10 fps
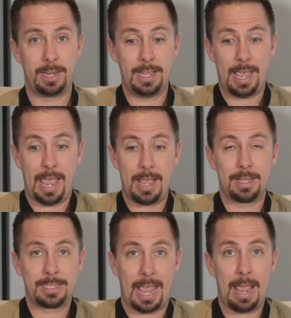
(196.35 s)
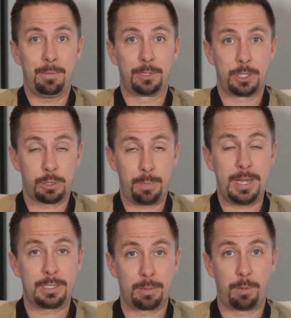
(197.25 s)
He is able to
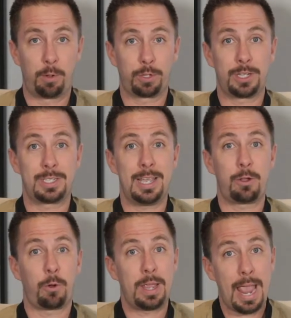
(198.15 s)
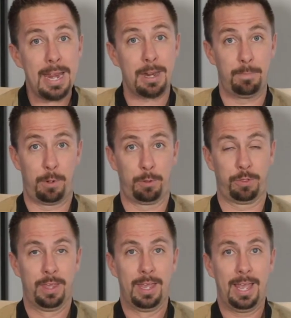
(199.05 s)
speak to both because He created both.
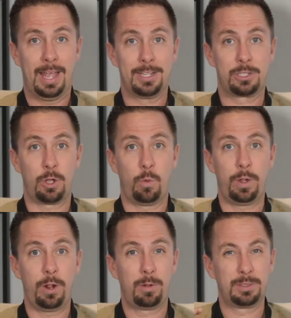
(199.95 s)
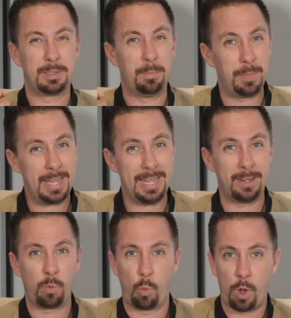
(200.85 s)
And so we don't
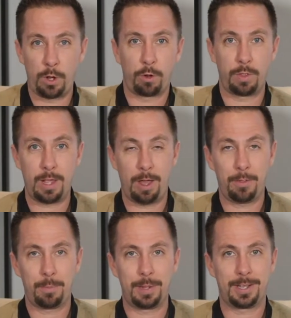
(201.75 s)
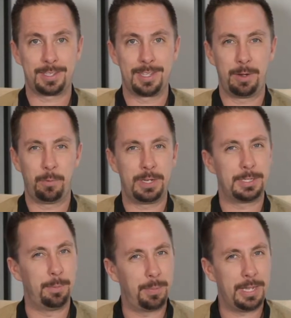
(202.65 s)
demean one or the other because then we
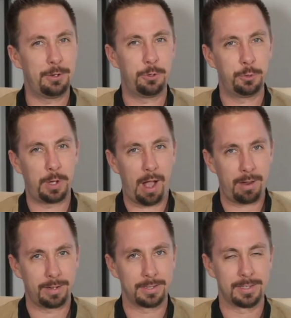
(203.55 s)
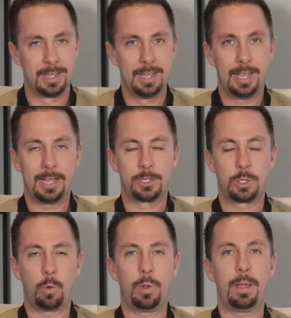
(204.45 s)
demean who God is. And
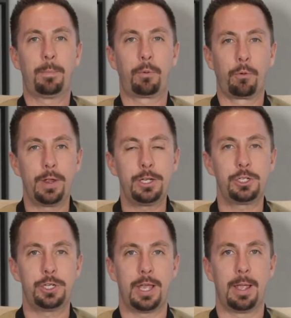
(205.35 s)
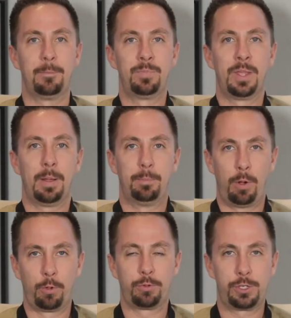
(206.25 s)
so we appreciate
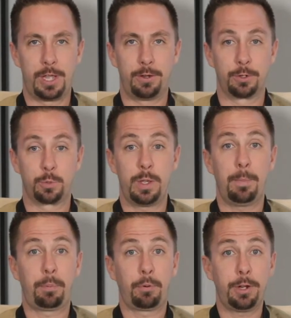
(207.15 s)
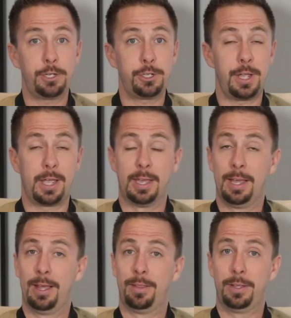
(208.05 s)
both genders. We appreciate
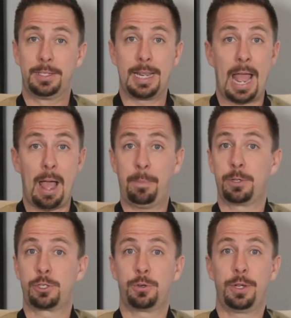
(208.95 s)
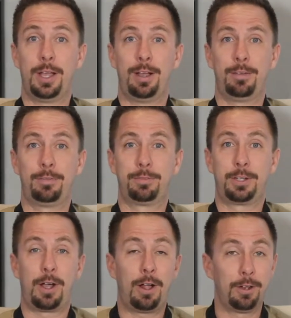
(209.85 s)
the tapestry of
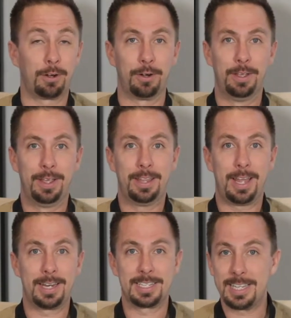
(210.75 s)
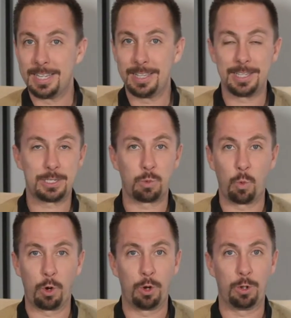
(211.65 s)
color that is in this
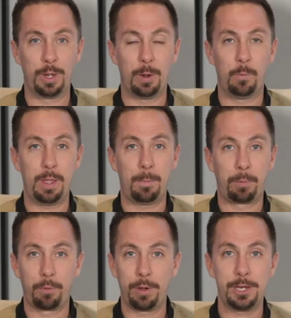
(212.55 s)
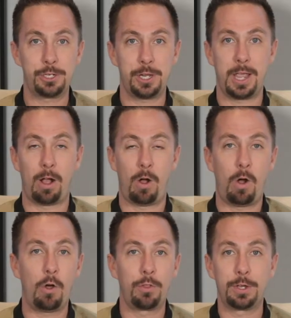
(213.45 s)
world, and we appreciate
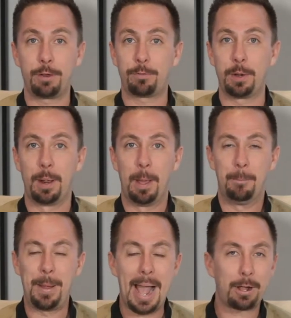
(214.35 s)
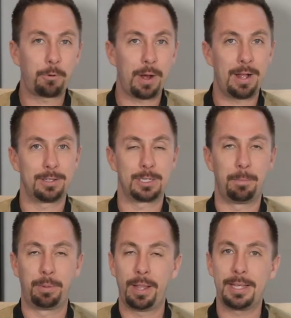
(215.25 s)
all the different backgrounds and
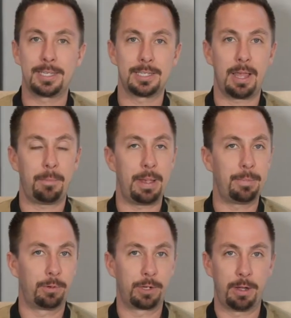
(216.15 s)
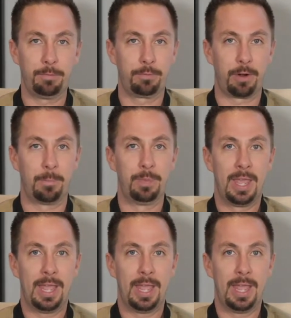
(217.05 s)
places that people come from.